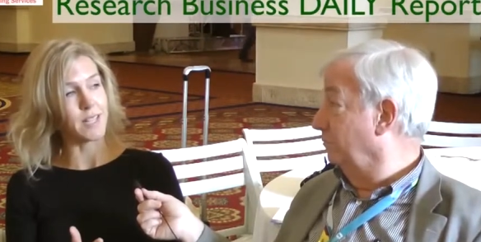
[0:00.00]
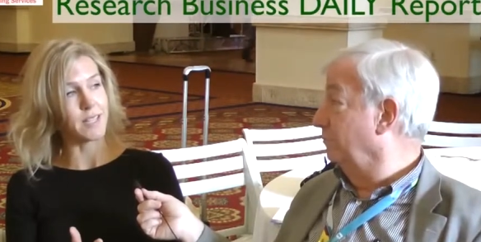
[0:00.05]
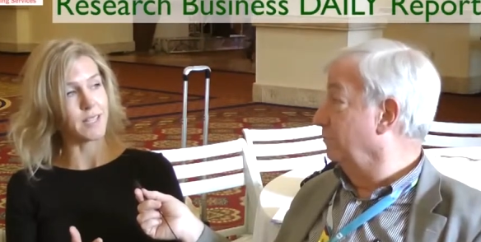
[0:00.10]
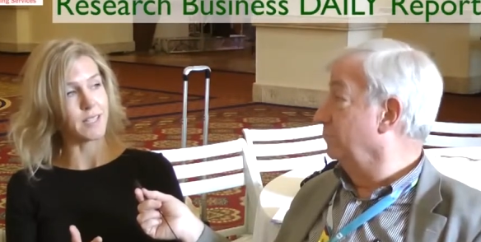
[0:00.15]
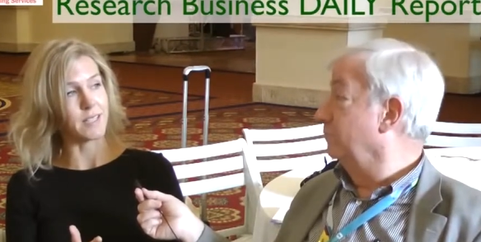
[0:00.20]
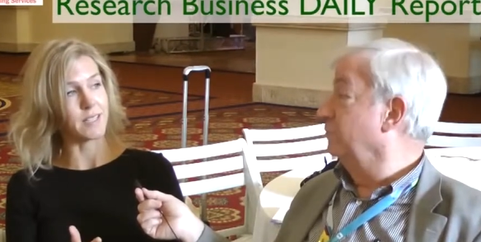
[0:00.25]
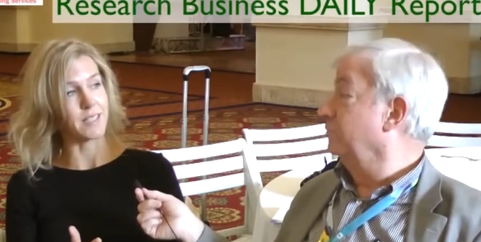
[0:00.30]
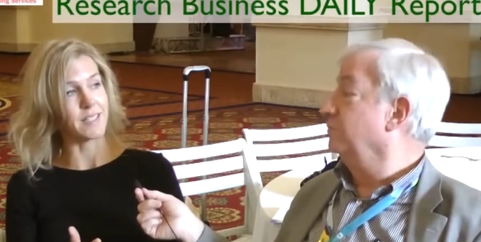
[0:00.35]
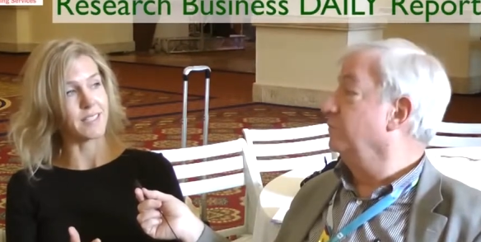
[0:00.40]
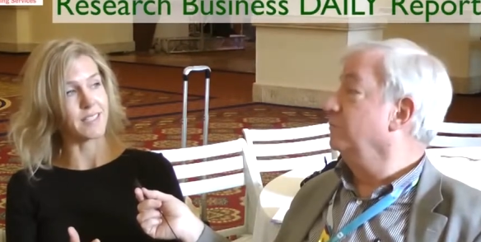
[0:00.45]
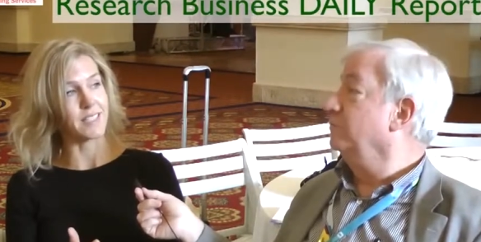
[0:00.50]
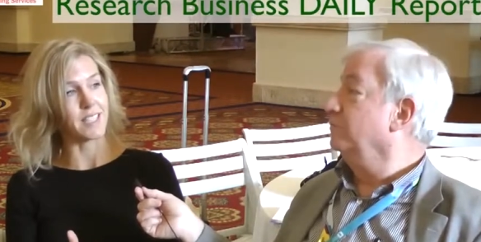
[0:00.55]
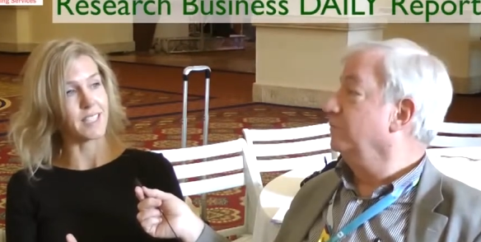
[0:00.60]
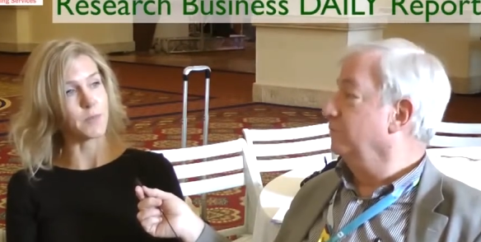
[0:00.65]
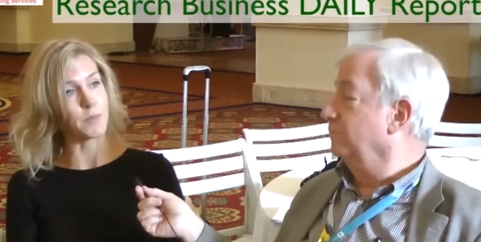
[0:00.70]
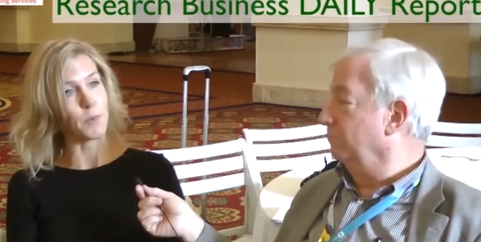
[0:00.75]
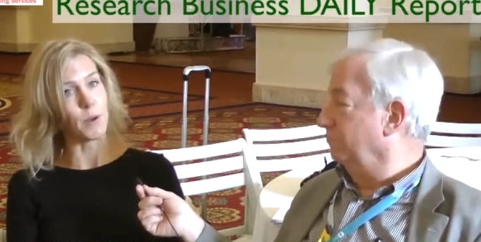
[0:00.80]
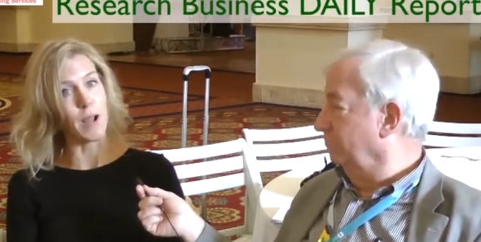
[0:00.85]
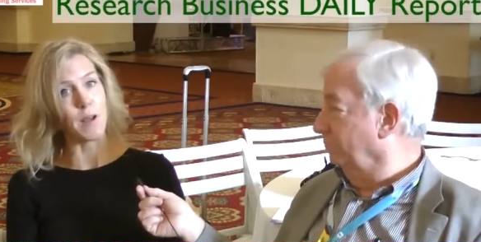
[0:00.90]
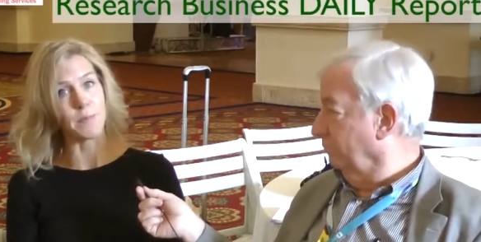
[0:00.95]
Speaker 1: set is
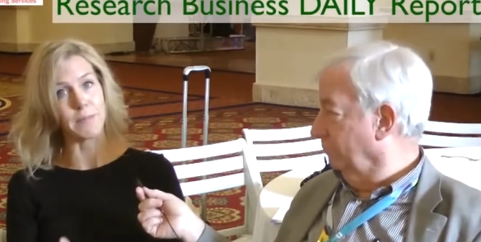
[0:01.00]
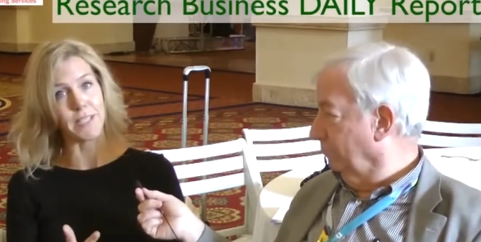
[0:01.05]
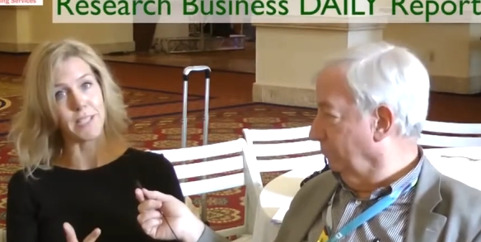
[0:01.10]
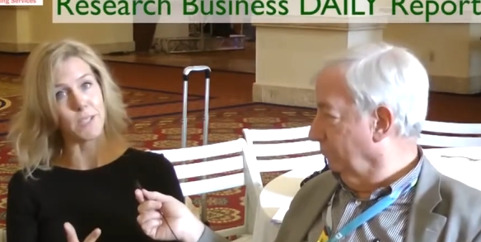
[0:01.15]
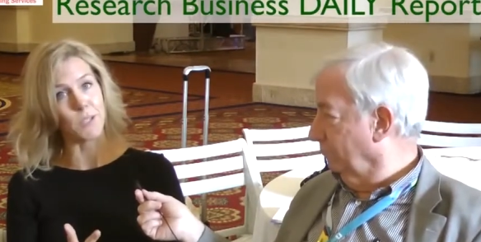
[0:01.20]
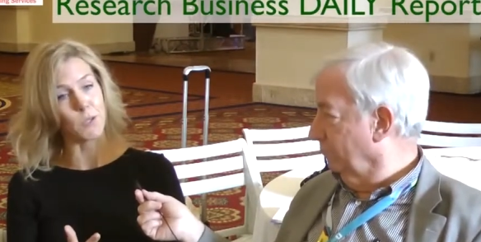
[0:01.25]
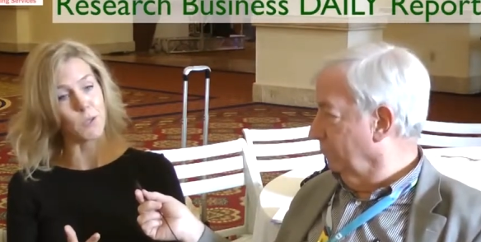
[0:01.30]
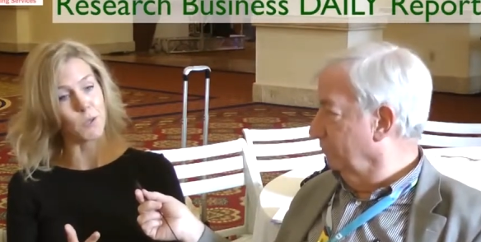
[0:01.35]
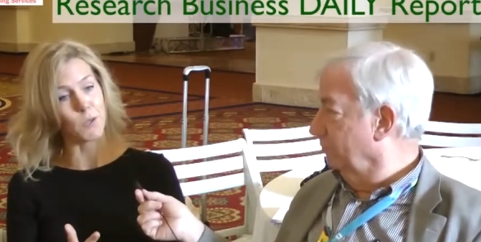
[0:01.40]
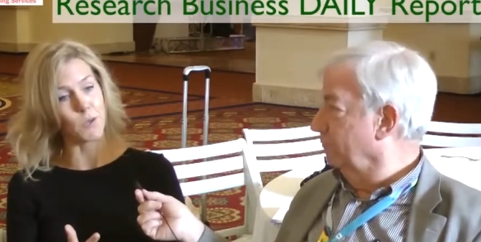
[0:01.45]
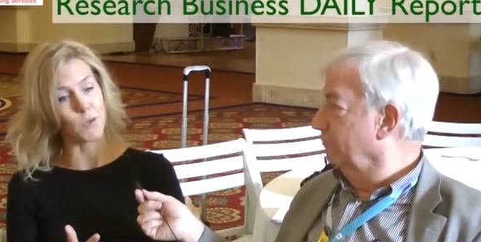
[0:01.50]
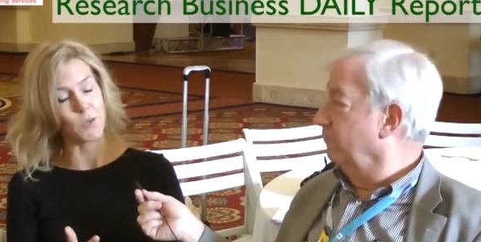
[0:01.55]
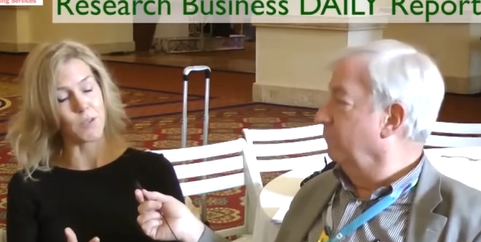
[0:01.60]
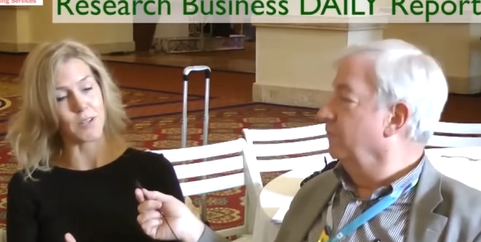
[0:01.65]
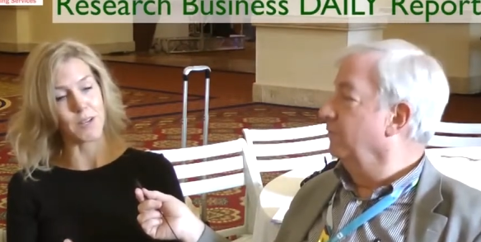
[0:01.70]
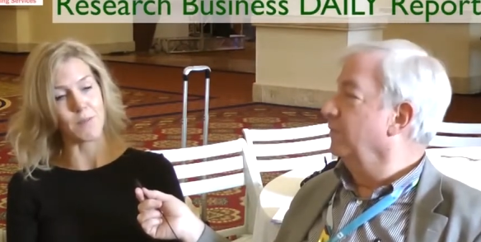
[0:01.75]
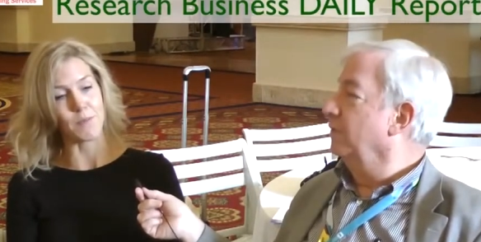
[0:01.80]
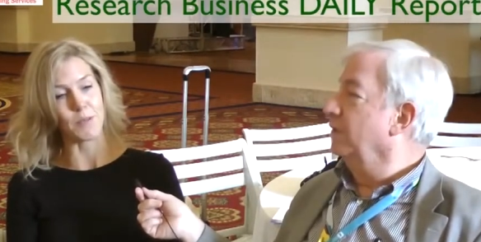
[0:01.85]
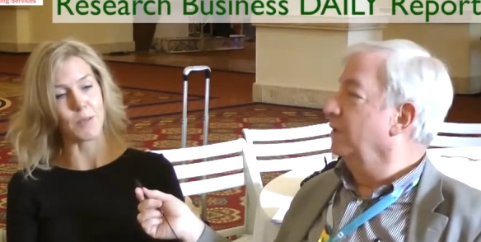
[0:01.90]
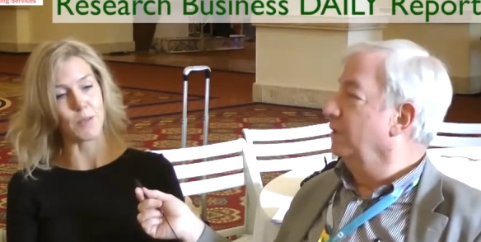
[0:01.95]
is perhaps easier
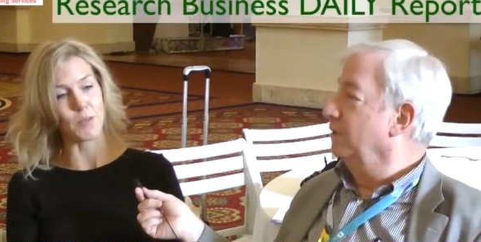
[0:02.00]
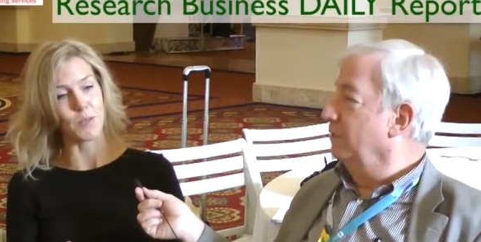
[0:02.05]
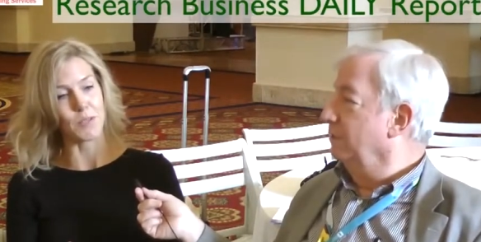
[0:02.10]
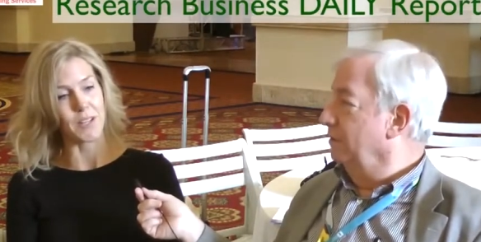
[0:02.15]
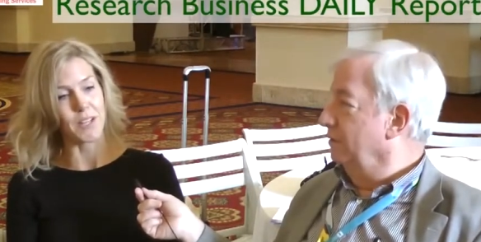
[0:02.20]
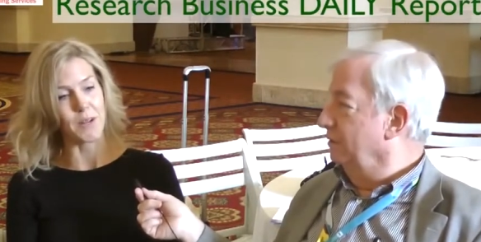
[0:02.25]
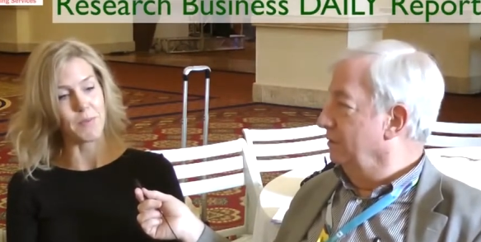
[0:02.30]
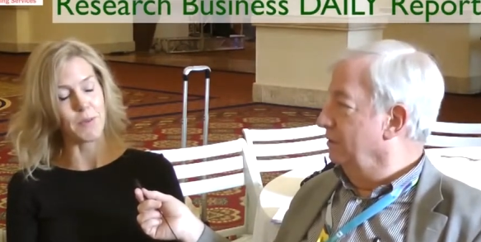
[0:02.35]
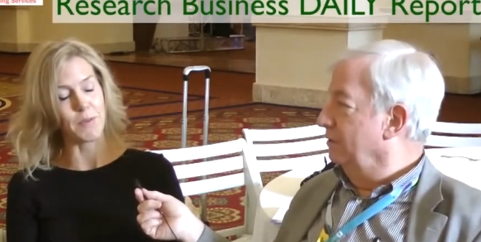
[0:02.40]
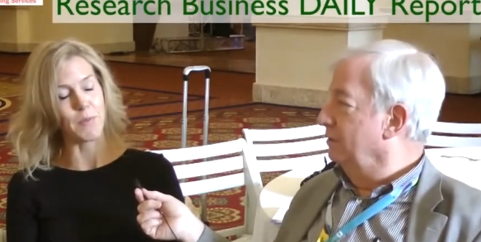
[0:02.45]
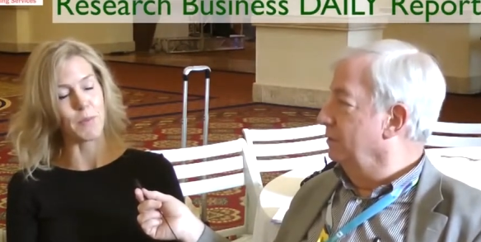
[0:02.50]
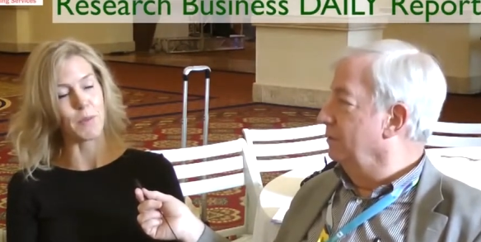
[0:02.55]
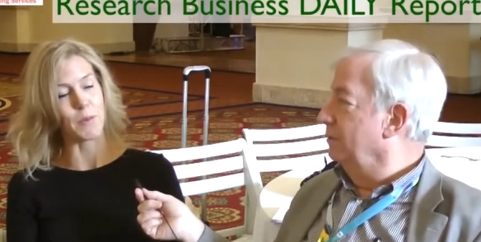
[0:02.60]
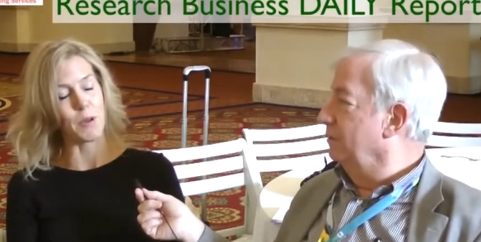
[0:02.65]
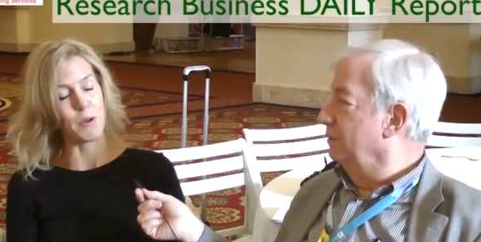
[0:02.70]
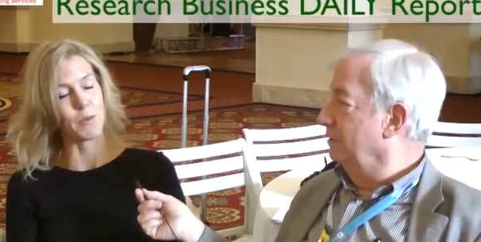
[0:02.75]
learned and I'm sure there's a lot of people